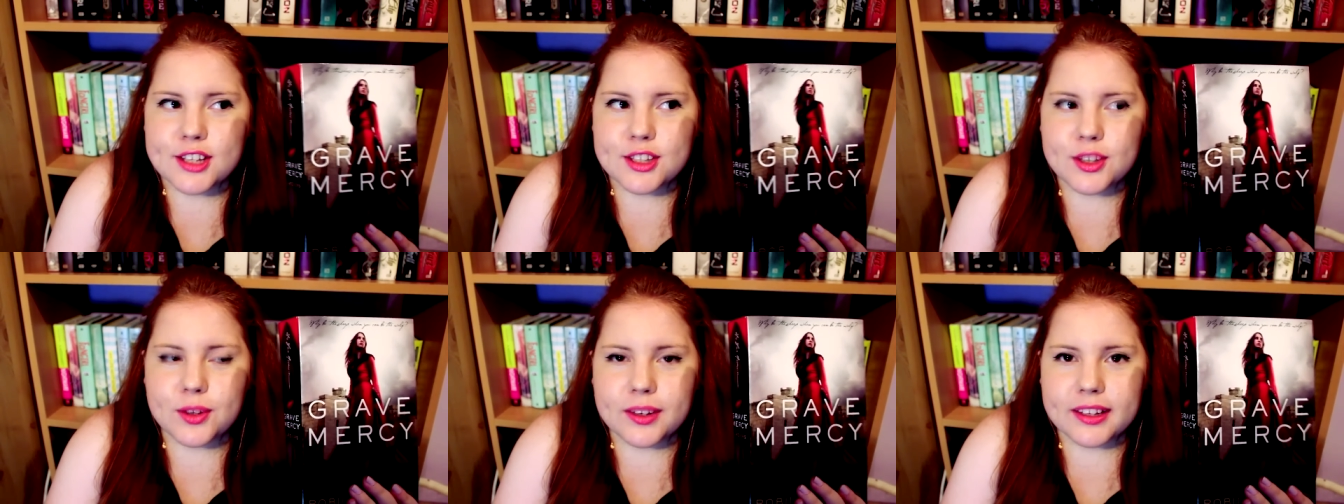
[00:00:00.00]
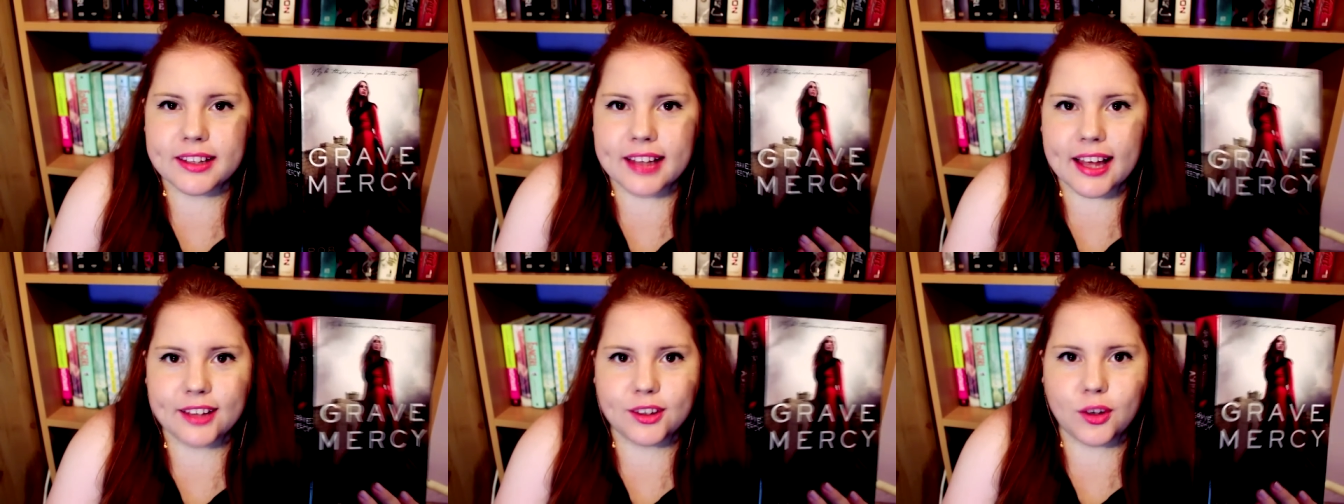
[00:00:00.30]
so
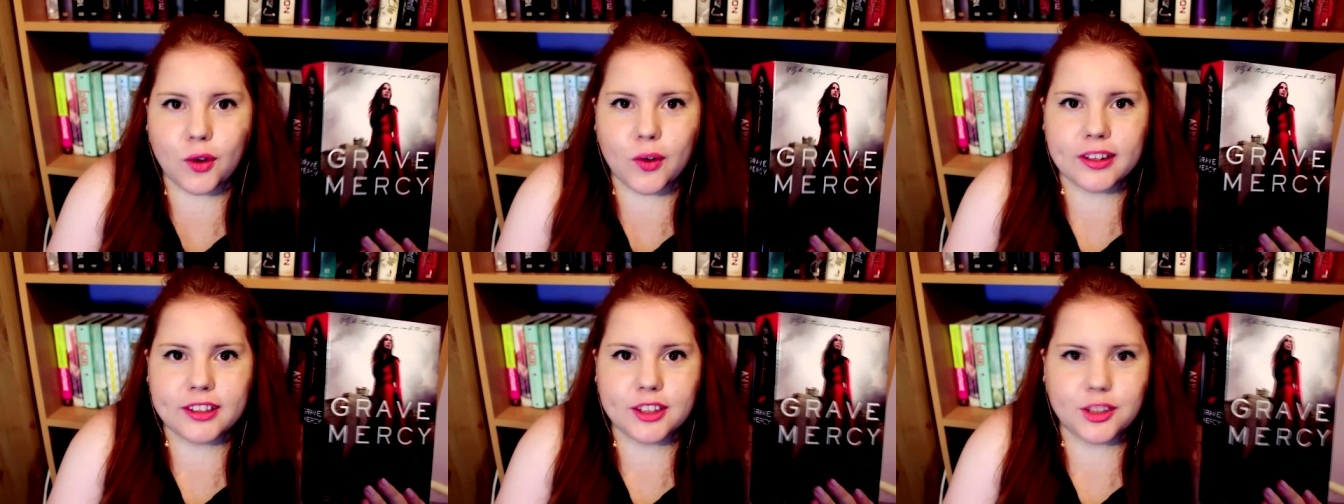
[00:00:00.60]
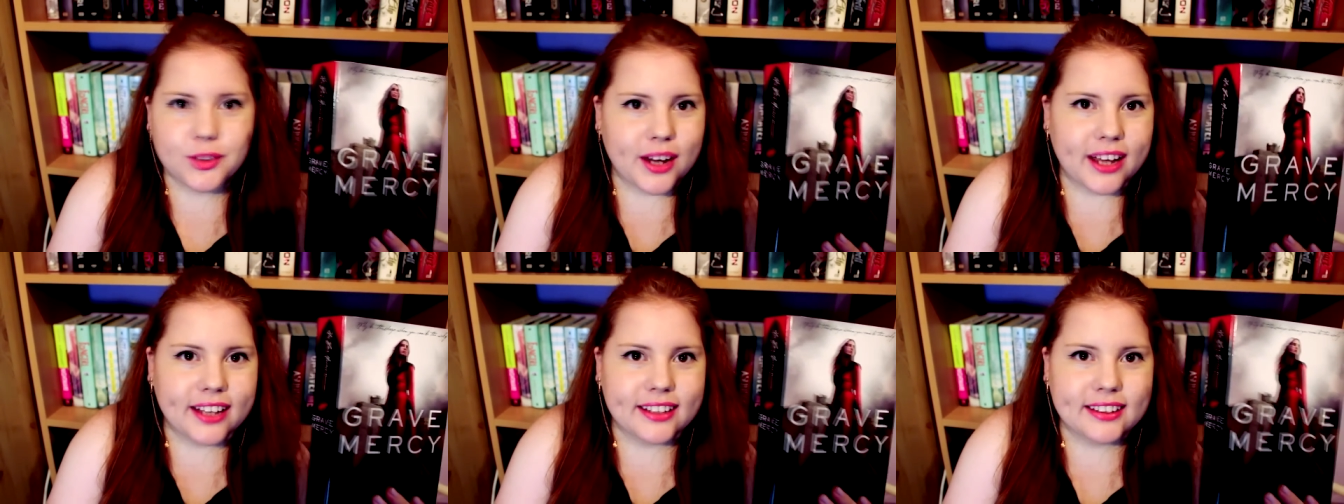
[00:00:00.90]
it had all
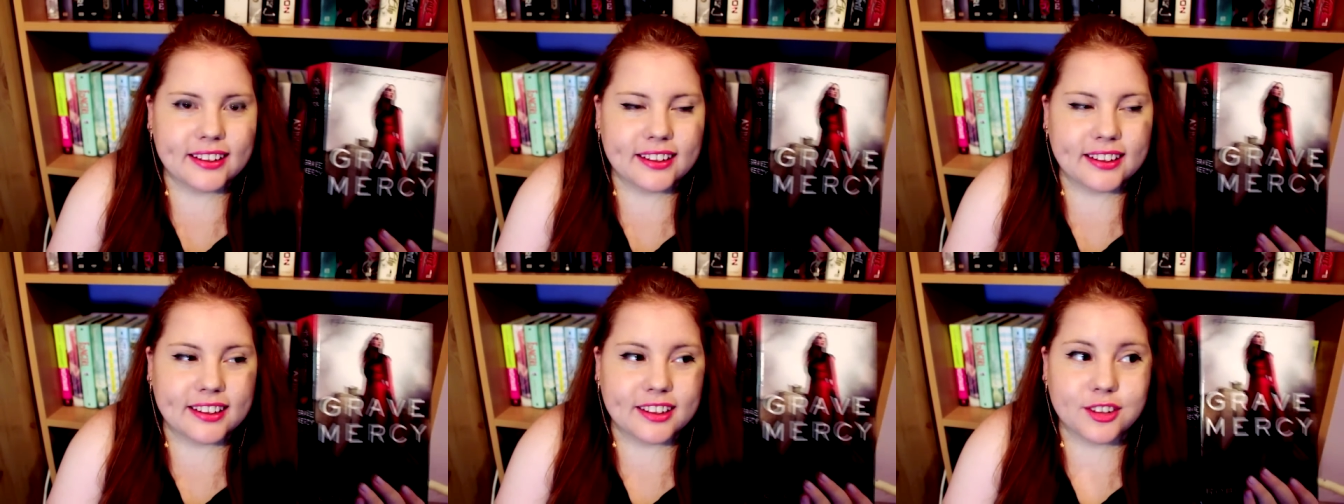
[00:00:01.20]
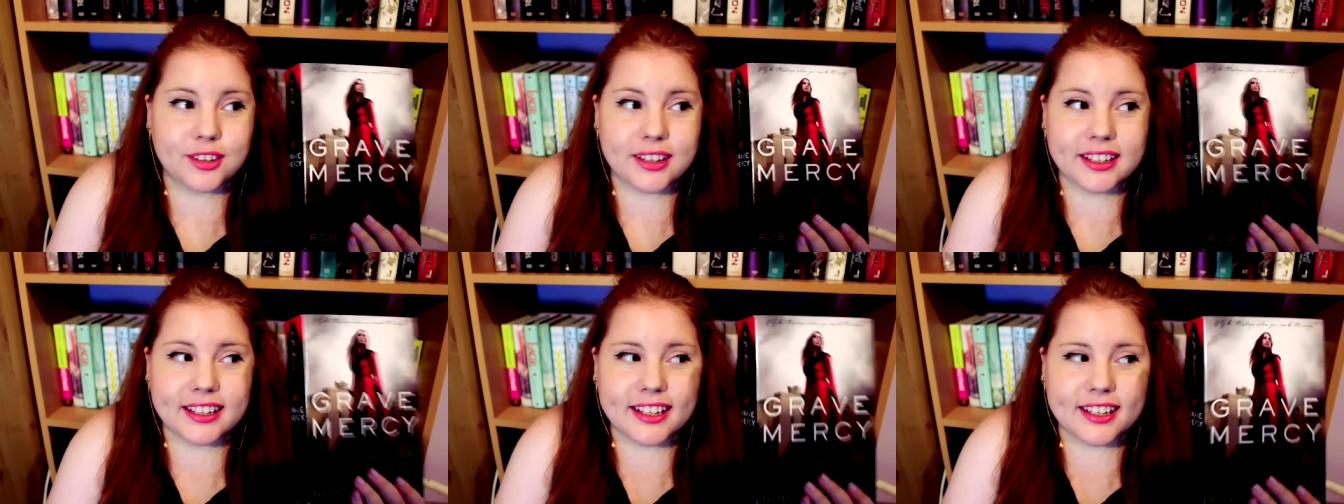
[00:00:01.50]
the right
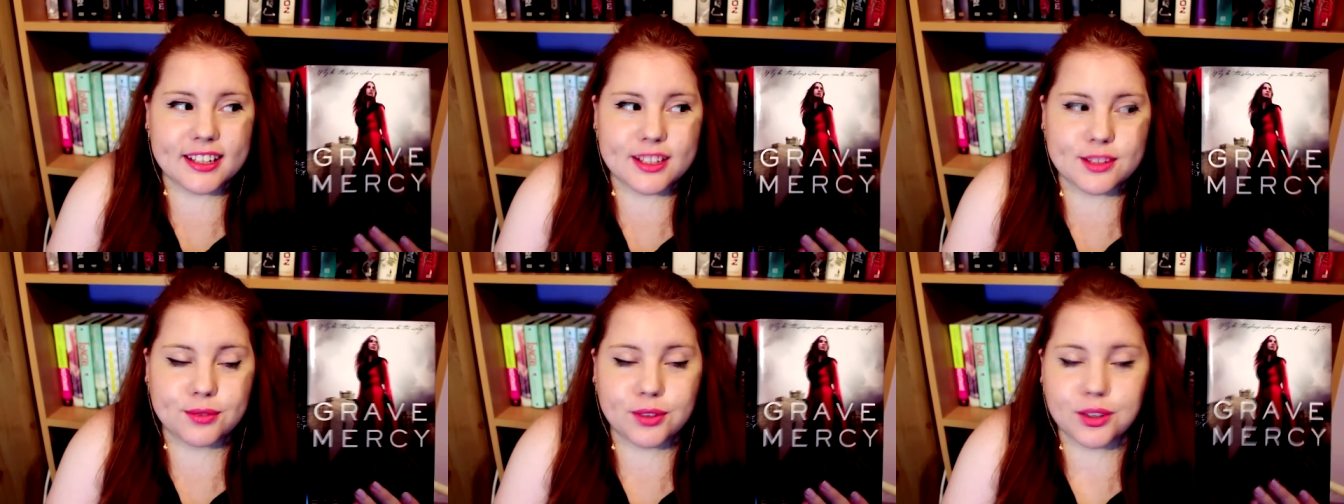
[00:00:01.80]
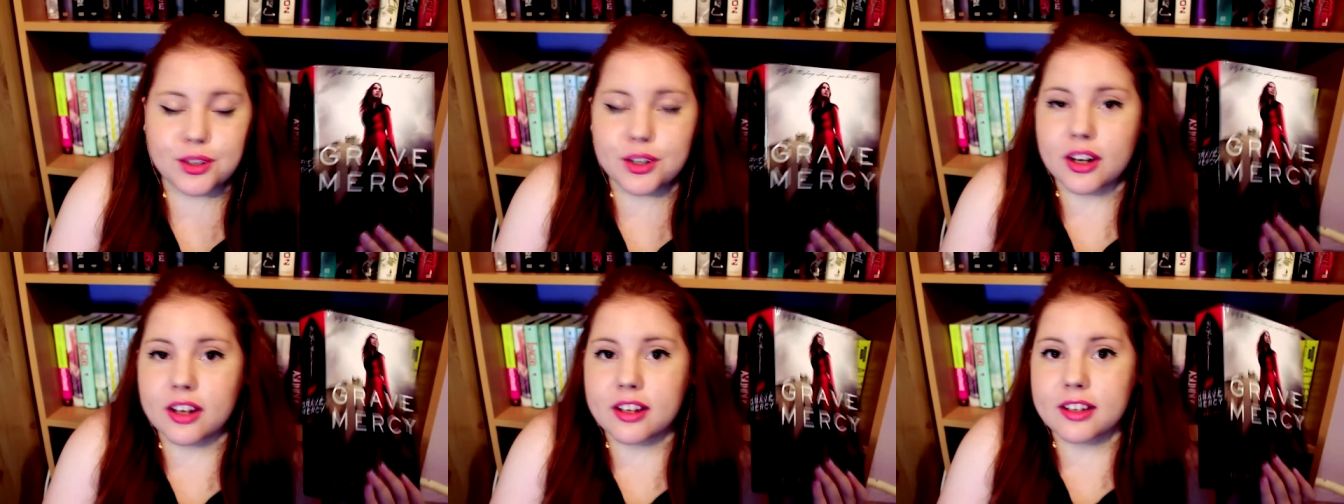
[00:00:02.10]
ingredients
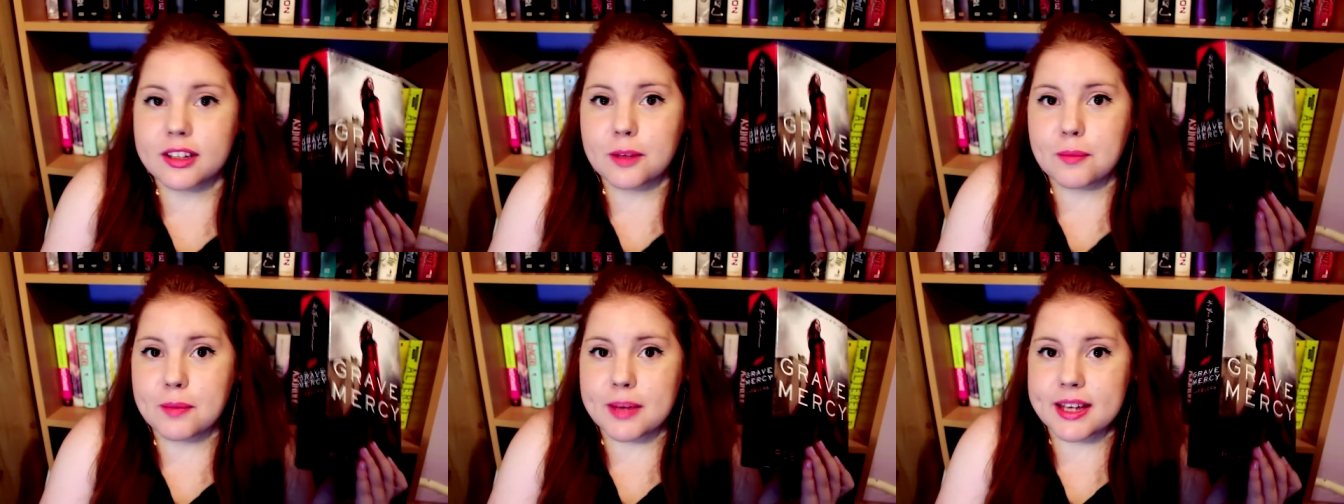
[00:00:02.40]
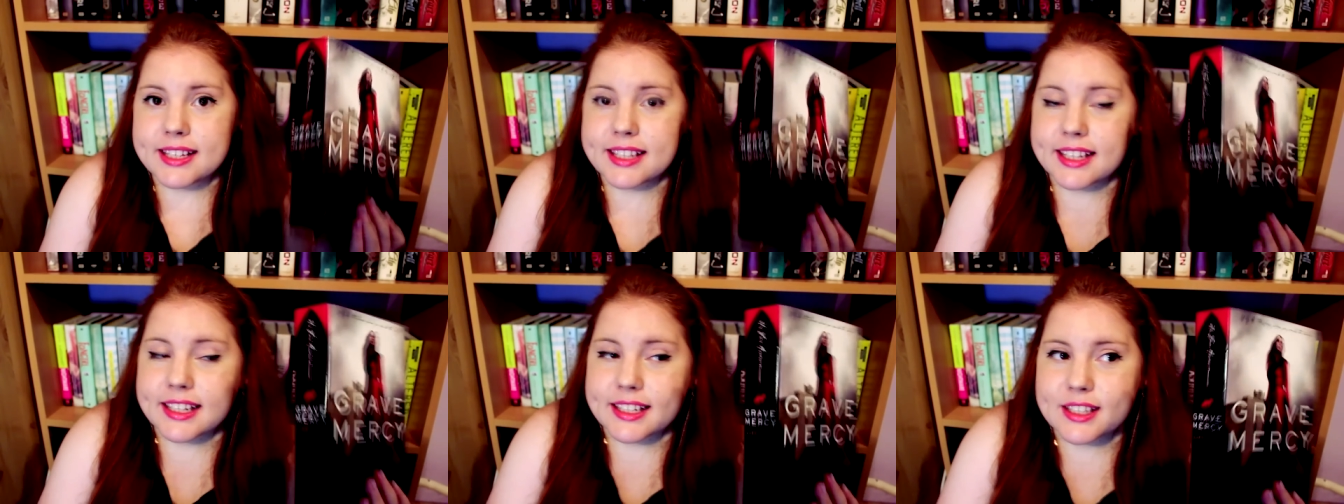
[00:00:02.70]
for an
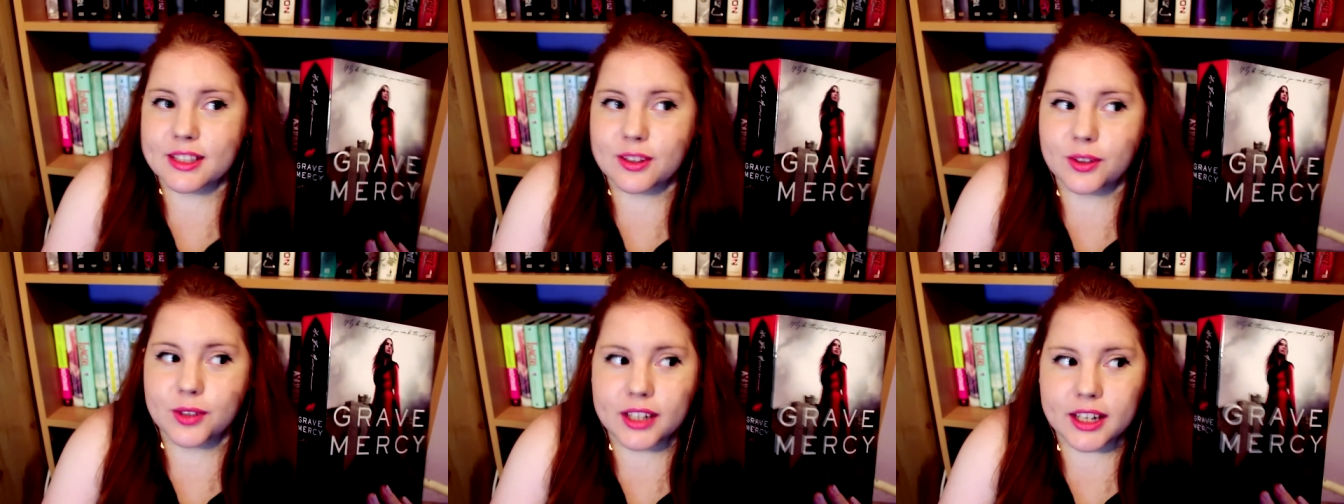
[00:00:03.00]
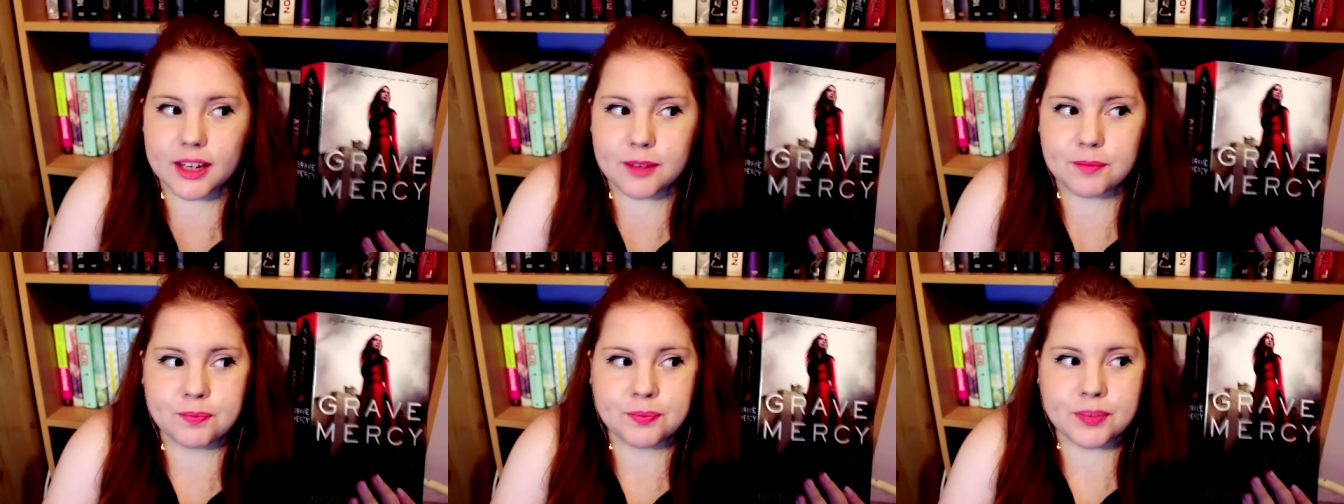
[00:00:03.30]
amazing
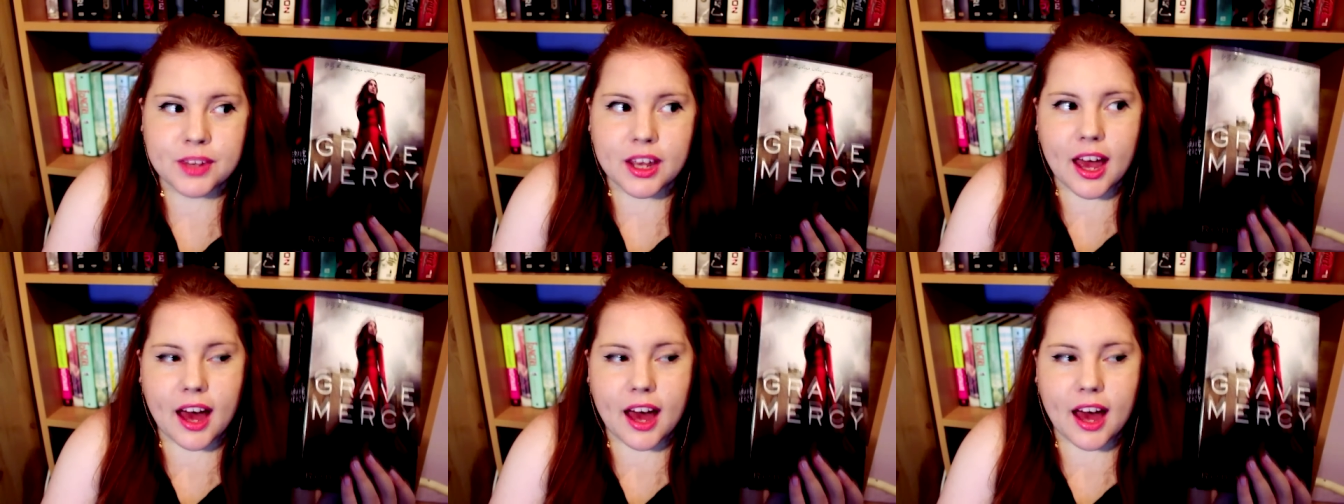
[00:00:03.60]
story.